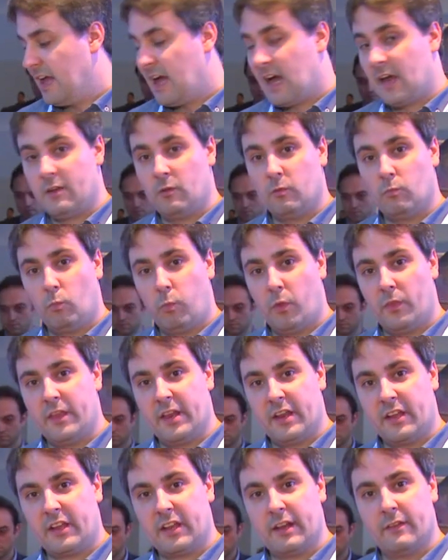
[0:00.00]
And what
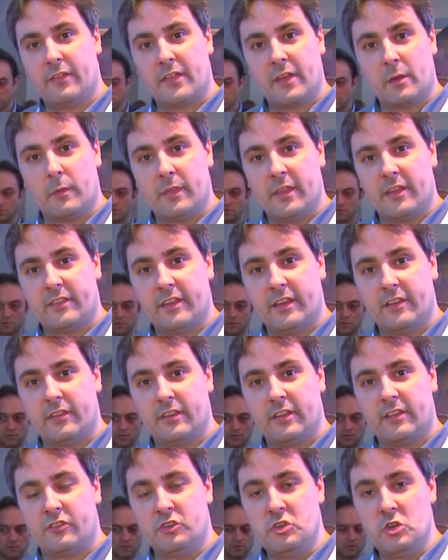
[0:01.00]
the other clever thing with this is,
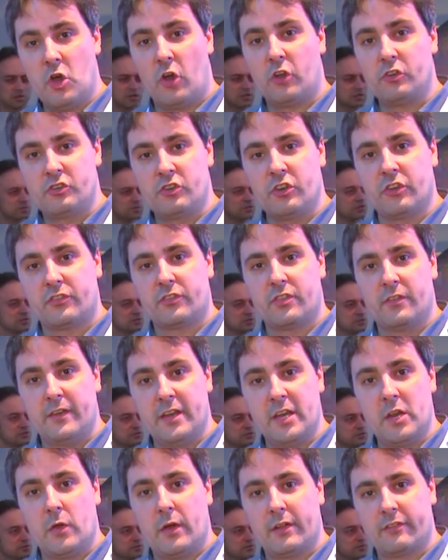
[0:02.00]
it's not just the
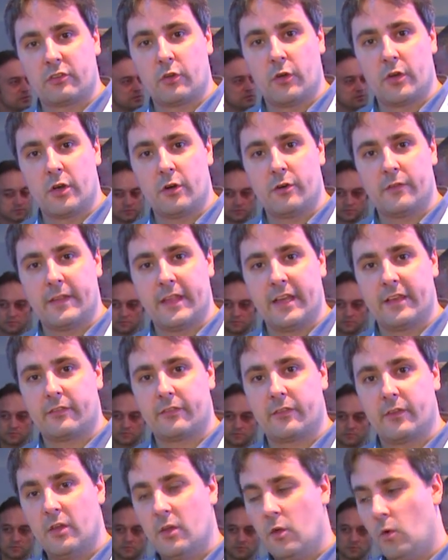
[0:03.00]
video that's going on over
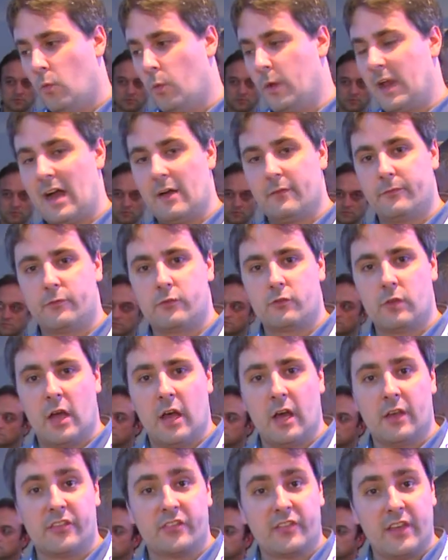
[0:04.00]
this. We have
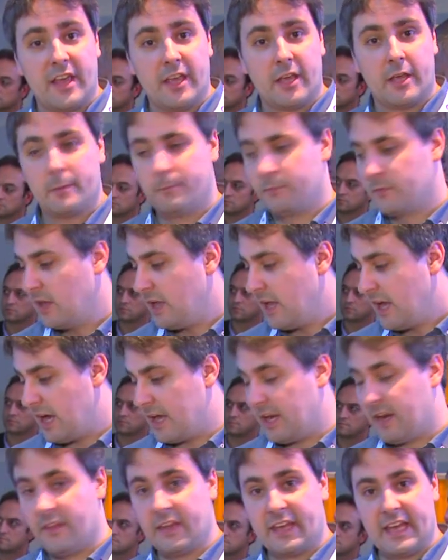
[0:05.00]
sync,
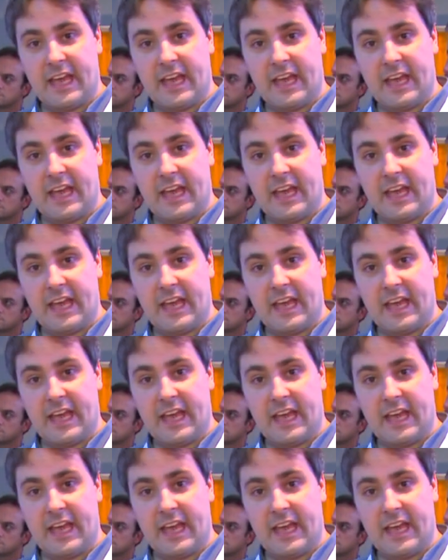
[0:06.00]
and in the